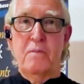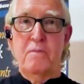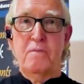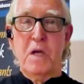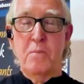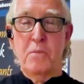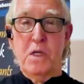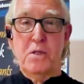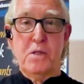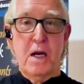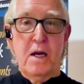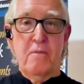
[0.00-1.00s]
of
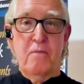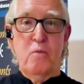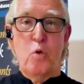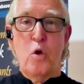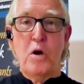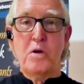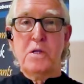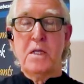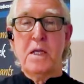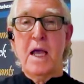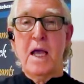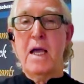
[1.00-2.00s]
companies that have warrants
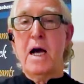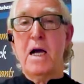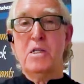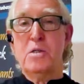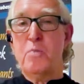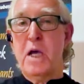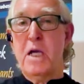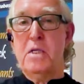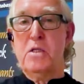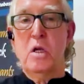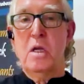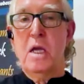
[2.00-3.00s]
in the AI
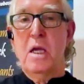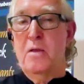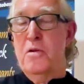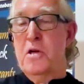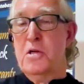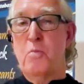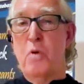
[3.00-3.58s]
space. They're